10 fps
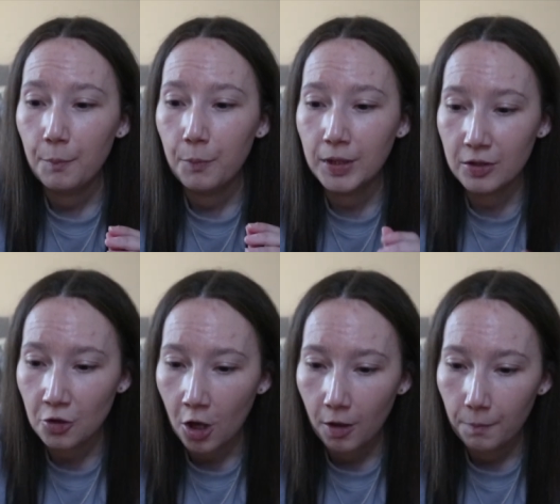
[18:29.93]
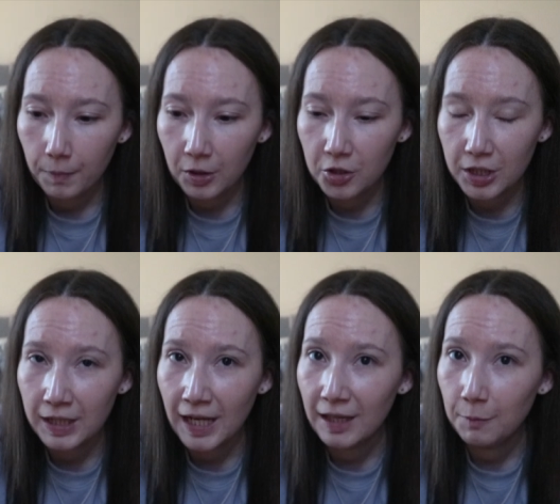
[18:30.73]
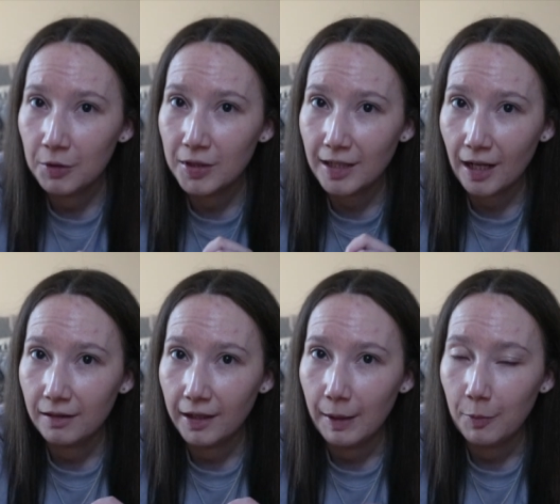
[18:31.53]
but it's not, because you can hear the music dead clear,